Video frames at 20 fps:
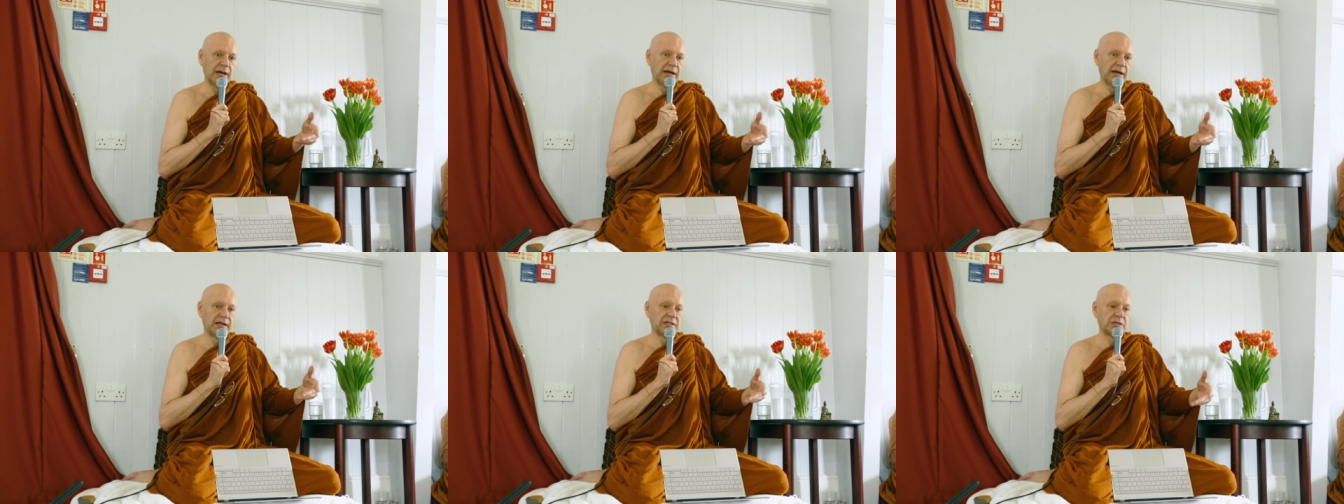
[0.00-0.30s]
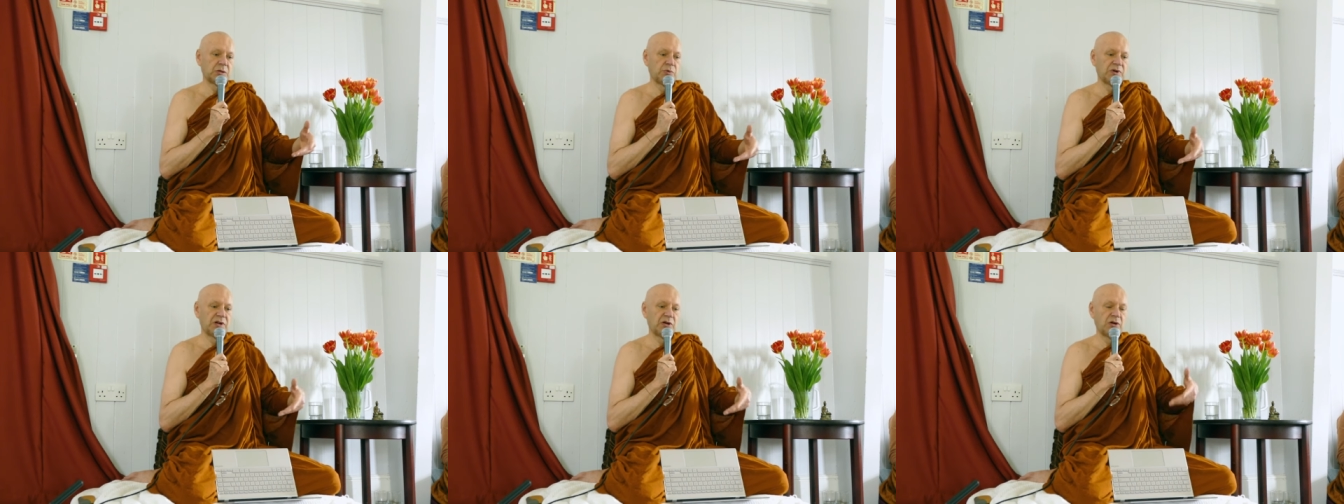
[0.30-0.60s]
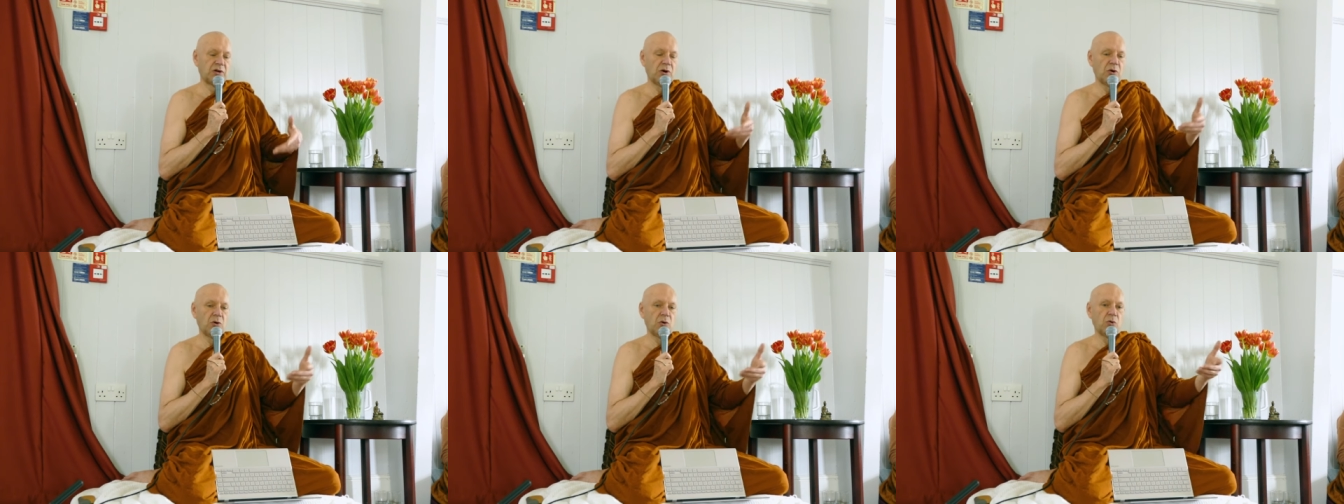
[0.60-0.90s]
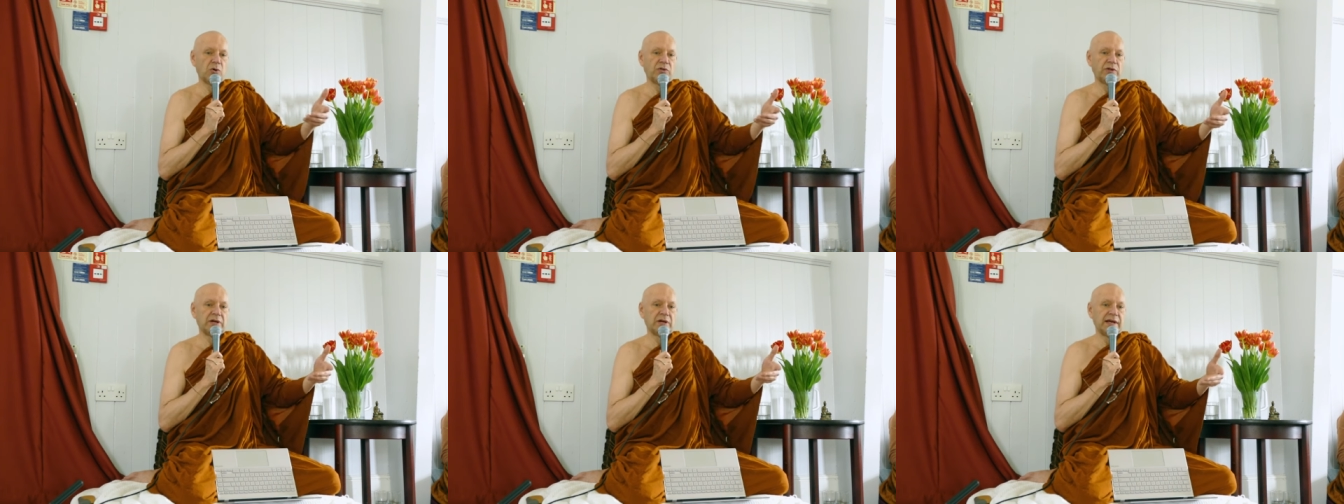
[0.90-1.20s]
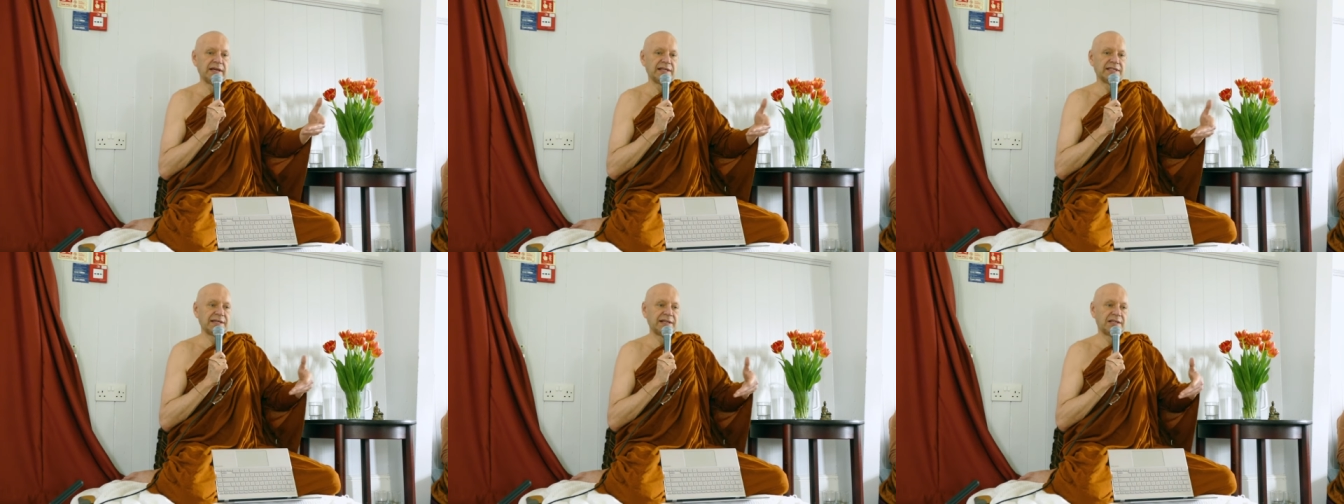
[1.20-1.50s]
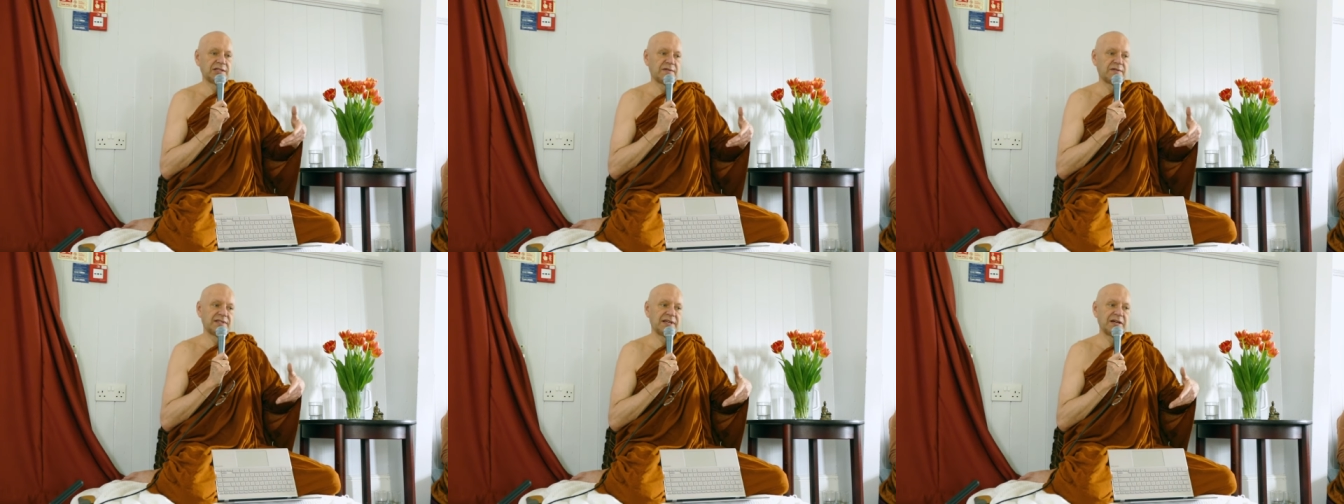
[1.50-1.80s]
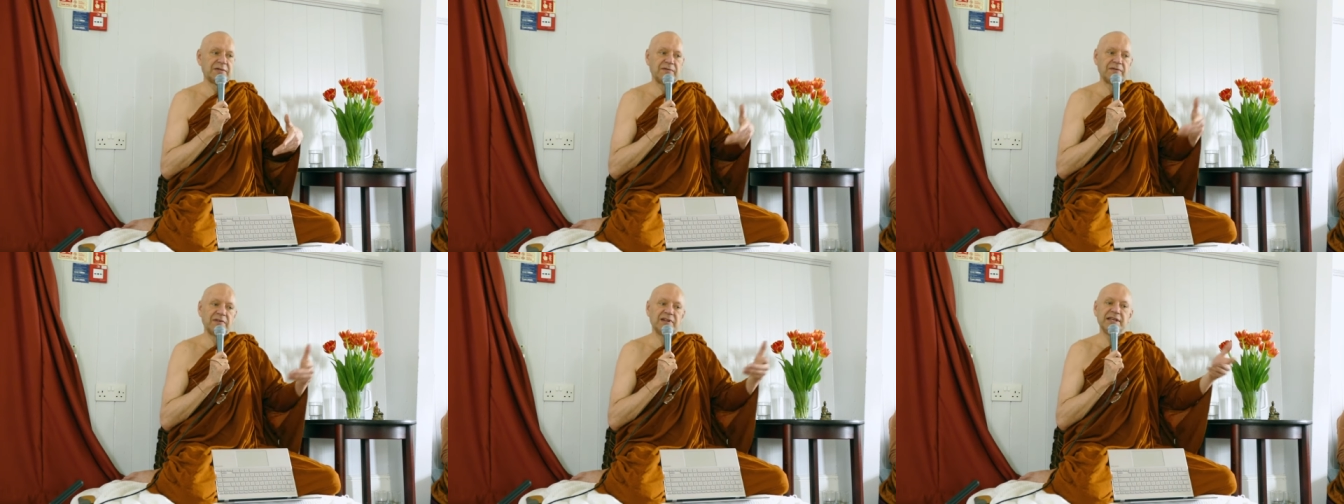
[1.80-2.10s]
And so we go, the sense of
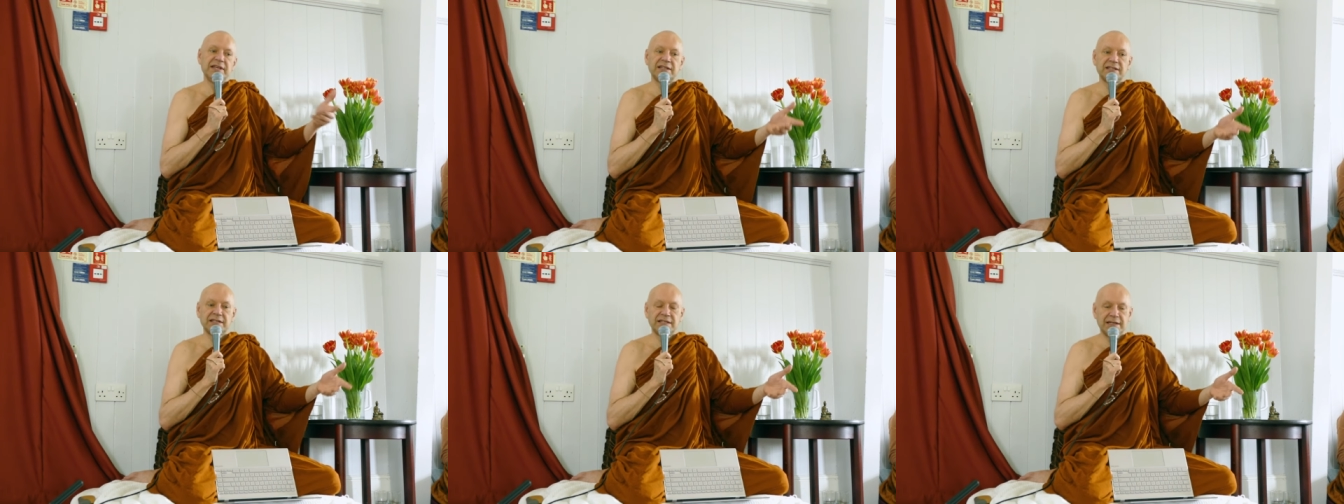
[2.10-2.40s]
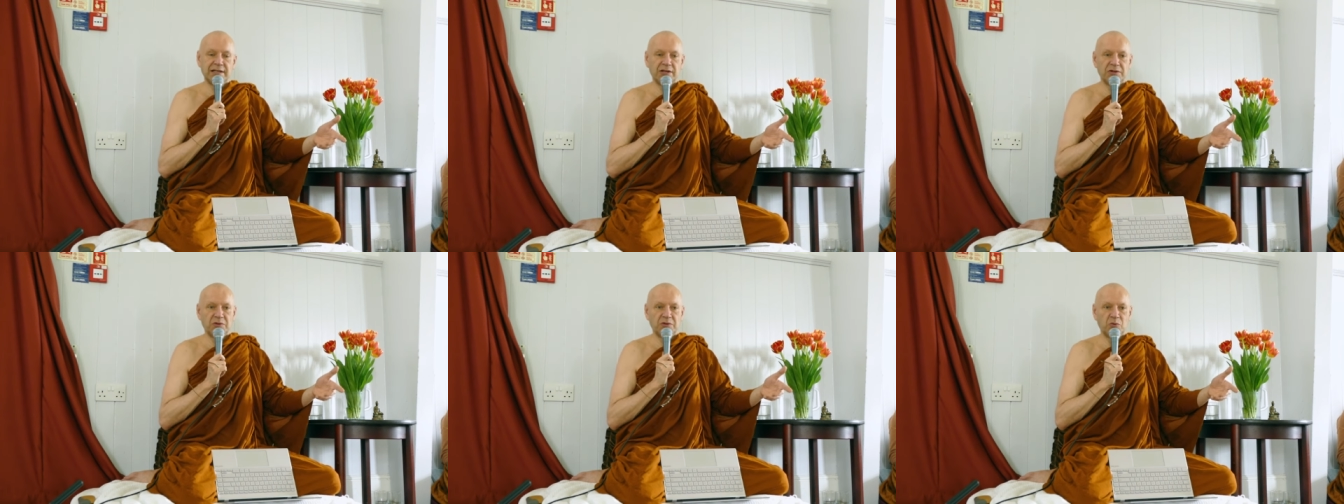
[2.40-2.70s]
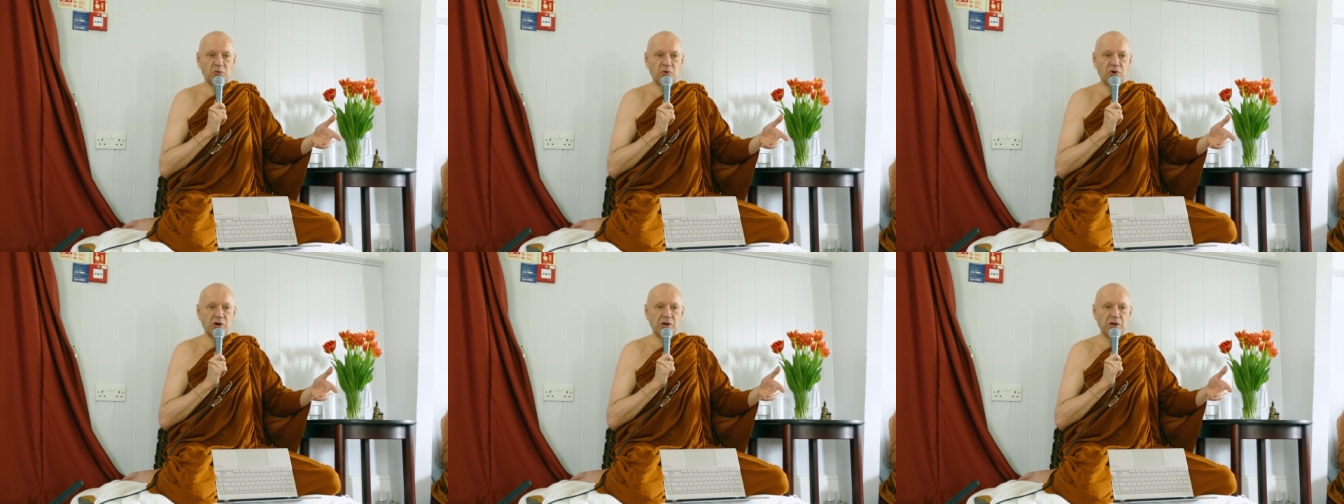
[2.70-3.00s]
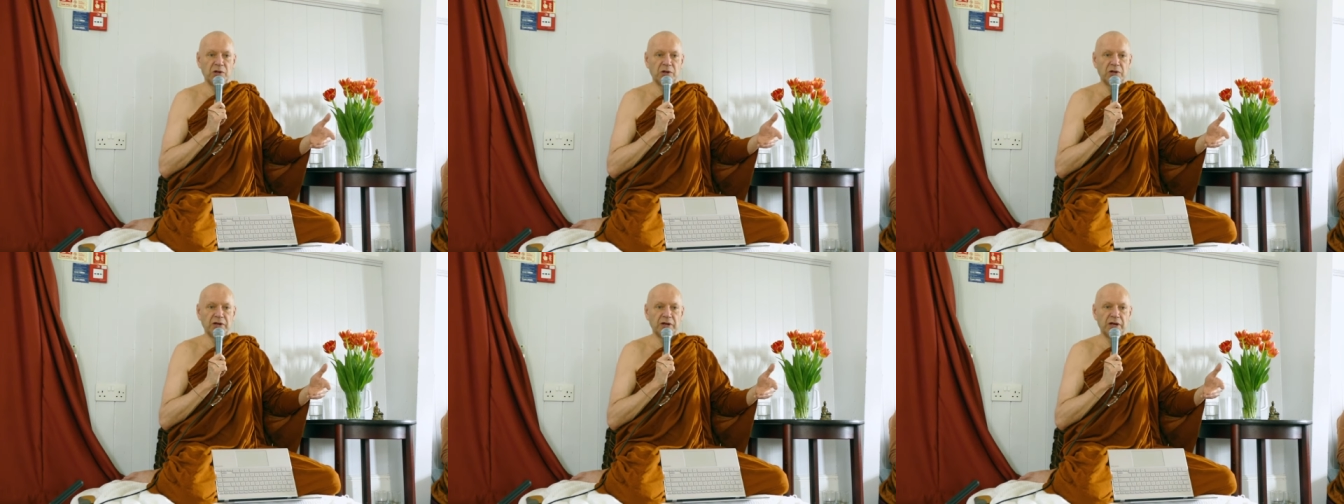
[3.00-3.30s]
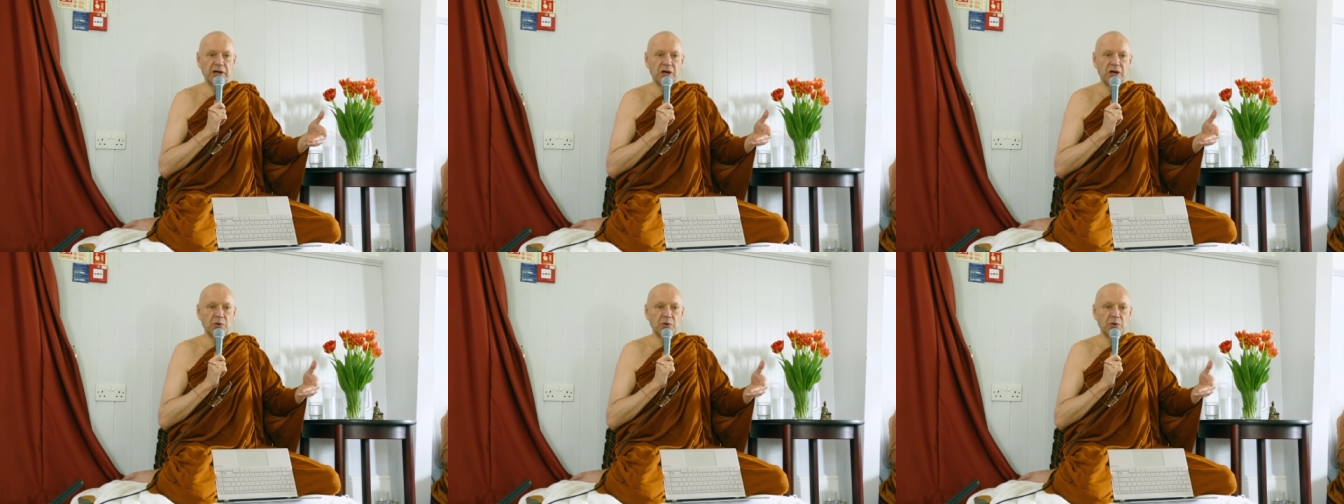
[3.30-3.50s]
self leads us into the world.